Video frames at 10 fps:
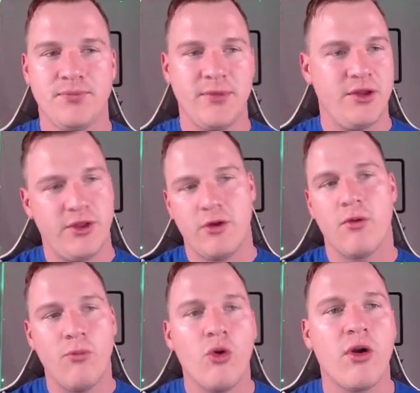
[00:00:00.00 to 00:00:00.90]
there were
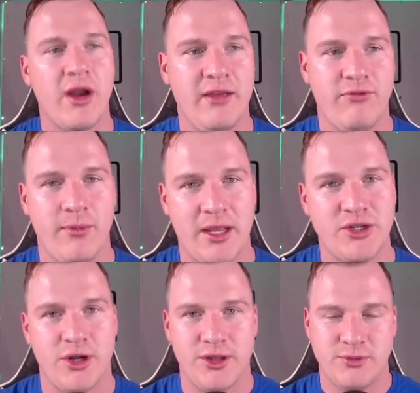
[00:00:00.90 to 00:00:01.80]
more
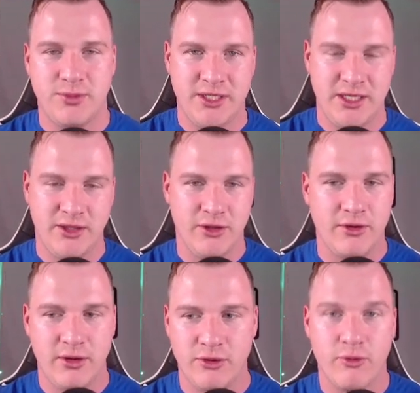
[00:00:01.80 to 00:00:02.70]
information on this particular
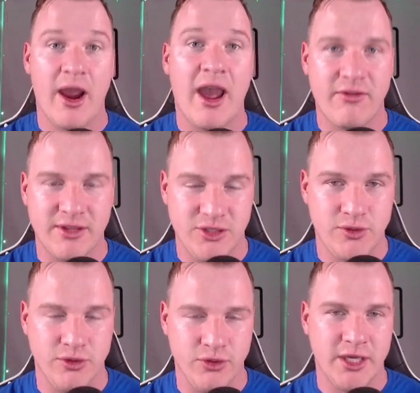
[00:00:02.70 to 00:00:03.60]
graph that you
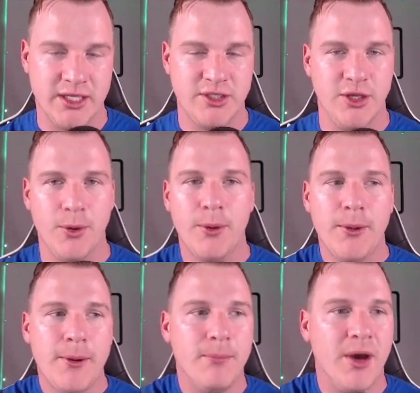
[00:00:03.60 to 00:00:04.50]
can look into,
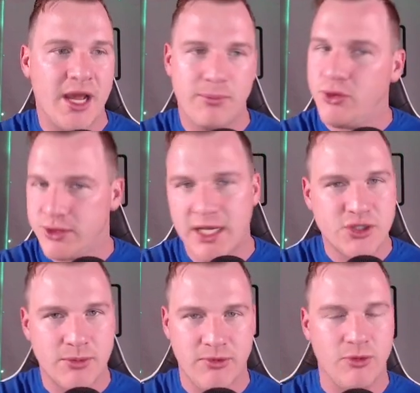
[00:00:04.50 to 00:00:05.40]
but I pulled out
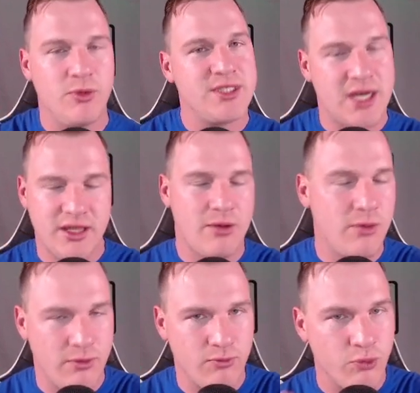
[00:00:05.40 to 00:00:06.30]
some of the ones that I thought
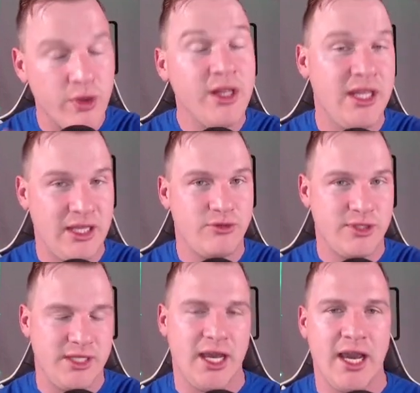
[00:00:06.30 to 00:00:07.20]
were really
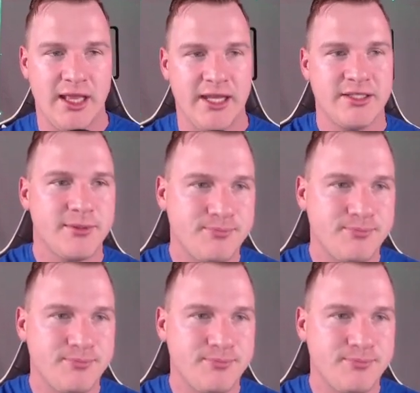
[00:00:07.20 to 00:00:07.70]
interesting highlights.